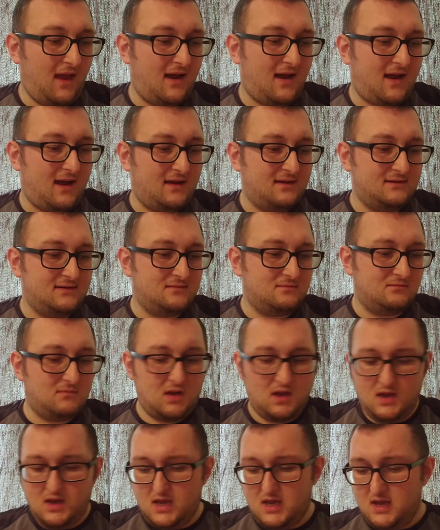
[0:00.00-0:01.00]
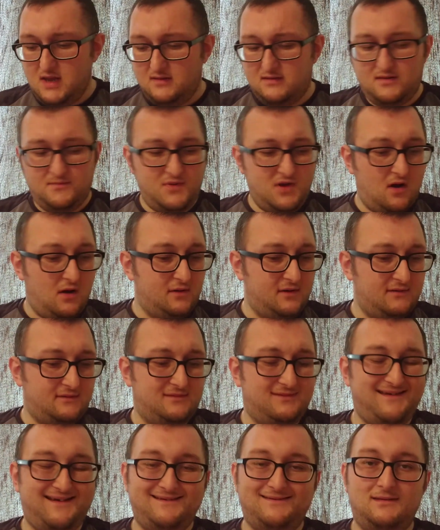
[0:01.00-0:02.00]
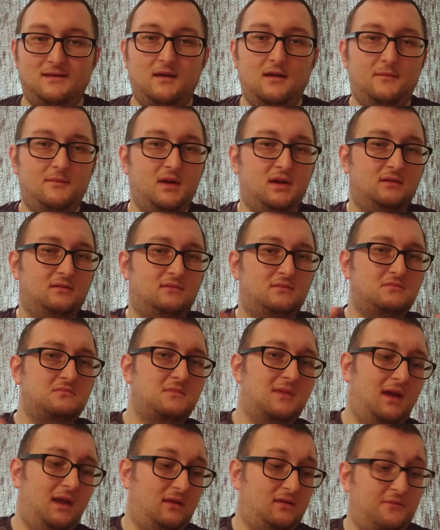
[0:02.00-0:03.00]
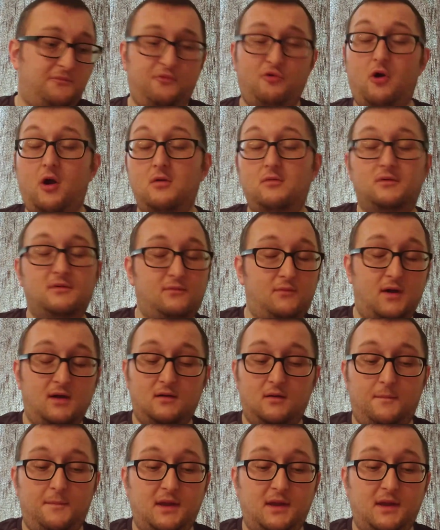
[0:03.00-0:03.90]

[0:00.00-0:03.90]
And to be honest, that's it. I mean, it's a Pro as well. I